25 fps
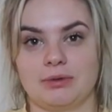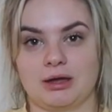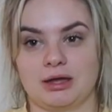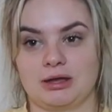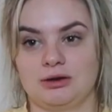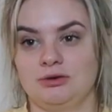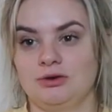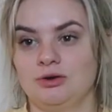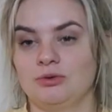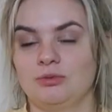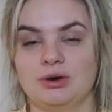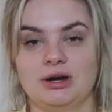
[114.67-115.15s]

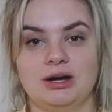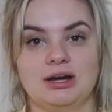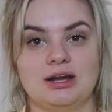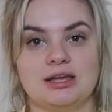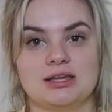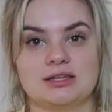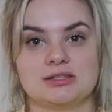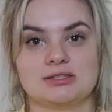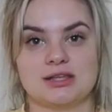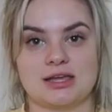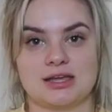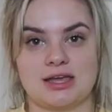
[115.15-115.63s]
I don't know what it
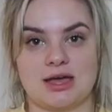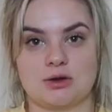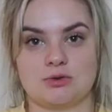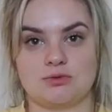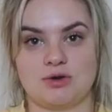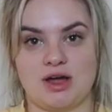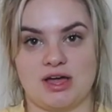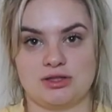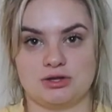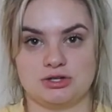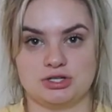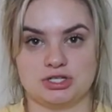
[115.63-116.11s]
is, like I'd
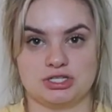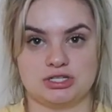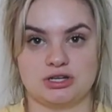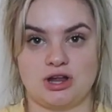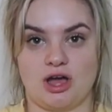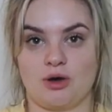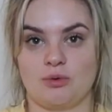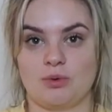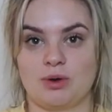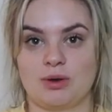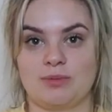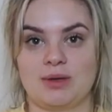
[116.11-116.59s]
rather just
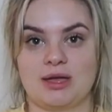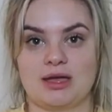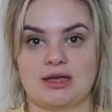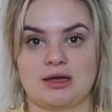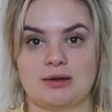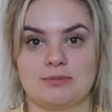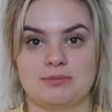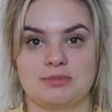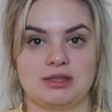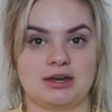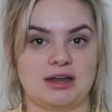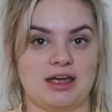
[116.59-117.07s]
not wear
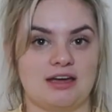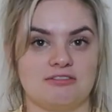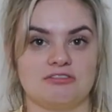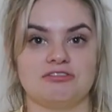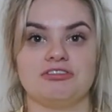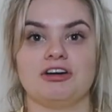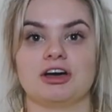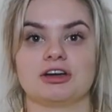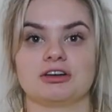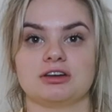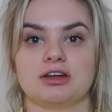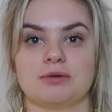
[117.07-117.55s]
makeup than have
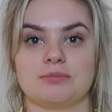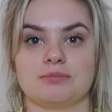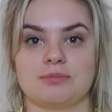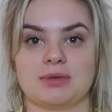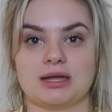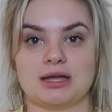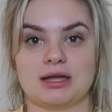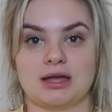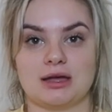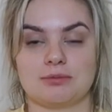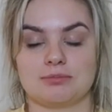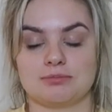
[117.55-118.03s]
fucked up
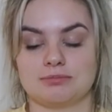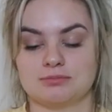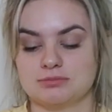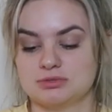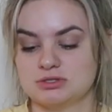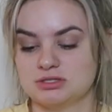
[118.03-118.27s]
makeup.